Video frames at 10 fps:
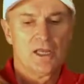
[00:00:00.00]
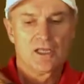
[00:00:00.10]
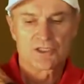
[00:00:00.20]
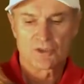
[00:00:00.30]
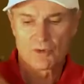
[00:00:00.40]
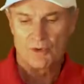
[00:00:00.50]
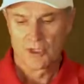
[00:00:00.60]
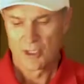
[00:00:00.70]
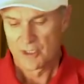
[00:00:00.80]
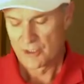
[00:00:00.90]
So
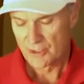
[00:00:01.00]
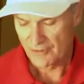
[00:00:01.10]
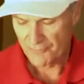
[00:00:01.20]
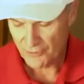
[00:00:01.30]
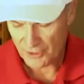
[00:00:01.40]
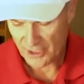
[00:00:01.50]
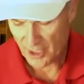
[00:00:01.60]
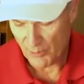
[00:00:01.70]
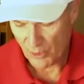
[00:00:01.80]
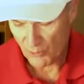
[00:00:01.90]
if you think
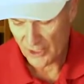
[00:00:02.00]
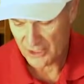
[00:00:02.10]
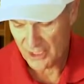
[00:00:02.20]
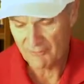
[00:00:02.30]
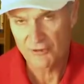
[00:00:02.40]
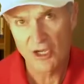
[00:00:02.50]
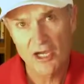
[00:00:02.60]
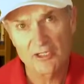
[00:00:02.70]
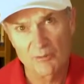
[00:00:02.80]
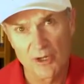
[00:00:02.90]
about what Dave
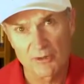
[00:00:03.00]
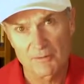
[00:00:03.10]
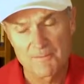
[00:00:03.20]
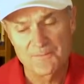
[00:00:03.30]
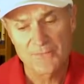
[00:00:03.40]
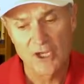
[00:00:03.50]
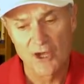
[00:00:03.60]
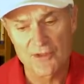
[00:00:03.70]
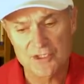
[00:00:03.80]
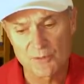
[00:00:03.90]
talked about
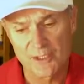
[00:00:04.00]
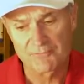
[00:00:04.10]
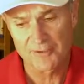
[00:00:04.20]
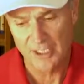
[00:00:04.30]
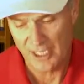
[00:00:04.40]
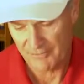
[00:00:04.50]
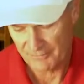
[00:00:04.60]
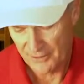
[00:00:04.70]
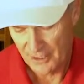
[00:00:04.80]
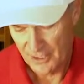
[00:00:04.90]
on the Swing for
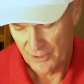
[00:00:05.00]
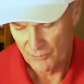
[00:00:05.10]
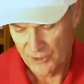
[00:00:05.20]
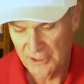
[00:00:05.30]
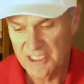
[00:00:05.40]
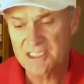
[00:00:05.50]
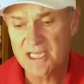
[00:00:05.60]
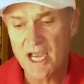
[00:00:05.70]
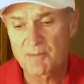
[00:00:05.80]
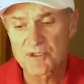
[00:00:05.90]
Life, release
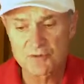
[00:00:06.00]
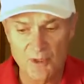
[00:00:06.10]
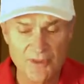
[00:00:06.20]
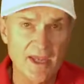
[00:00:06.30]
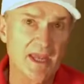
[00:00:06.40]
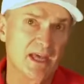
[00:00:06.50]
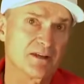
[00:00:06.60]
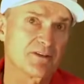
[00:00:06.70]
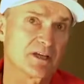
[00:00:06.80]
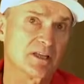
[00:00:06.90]
happens when the
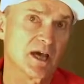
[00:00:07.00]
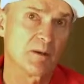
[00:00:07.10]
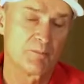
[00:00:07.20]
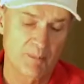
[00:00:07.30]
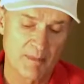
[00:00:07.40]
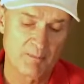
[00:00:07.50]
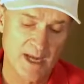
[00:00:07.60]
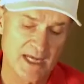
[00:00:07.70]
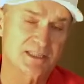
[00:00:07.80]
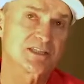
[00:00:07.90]
head of the club
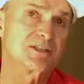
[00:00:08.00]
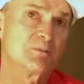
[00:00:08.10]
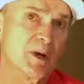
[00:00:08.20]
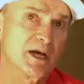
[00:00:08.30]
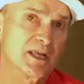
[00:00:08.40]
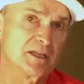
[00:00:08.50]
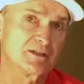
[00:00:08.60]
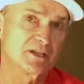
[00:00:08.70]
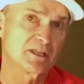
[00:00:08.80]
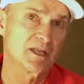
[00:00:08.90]
passes the butt
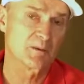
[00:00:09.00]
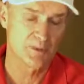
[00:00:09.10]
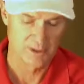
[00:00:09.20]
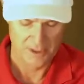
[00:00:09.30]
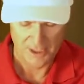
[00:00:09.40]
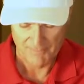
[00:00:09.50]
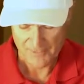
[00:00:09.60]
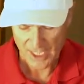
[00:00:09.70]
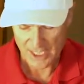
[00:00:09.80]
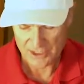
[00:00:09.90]
end of the club.
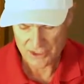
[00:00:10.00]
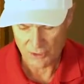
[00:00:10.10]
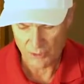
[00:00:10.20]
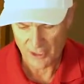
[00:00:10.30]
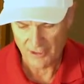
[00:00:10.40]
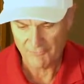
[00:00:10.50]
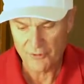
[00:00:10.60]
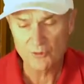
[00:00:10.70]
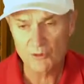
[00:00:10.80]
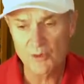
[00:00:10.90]
And so if
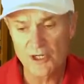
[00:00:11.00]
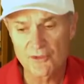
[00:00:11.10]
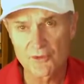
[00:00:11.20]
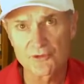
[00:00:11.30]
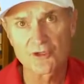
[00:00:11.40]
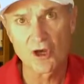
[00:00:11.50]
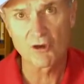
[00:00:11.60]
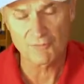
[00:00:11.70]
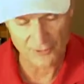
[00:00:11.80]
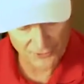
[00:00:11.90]
you're one of those
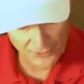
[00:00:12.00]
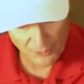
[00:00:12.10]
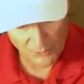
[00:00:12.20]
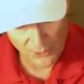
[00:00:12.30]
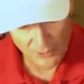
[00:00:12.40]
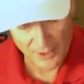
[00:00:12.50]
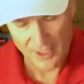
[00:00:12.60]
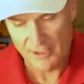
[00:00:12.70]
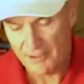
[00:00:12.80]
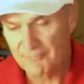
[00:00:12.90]
golfers that will,
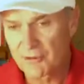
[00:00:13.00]
if